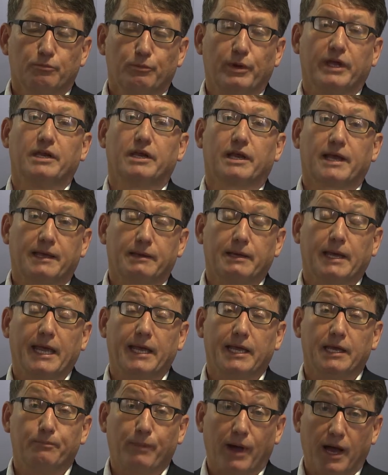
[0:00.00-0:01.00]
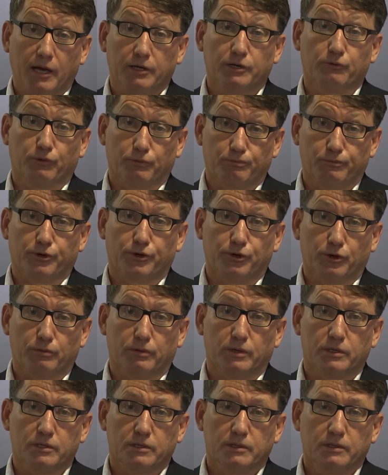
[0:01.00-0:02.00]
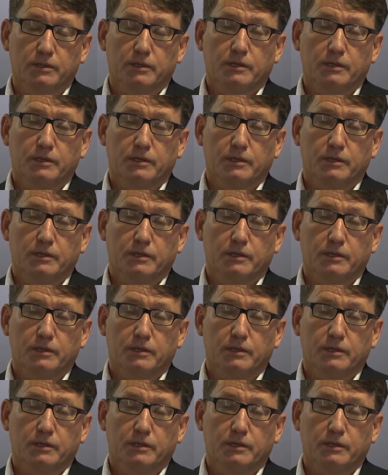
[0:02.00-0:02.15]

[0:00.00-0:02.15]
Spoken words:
being a key partner with Procurement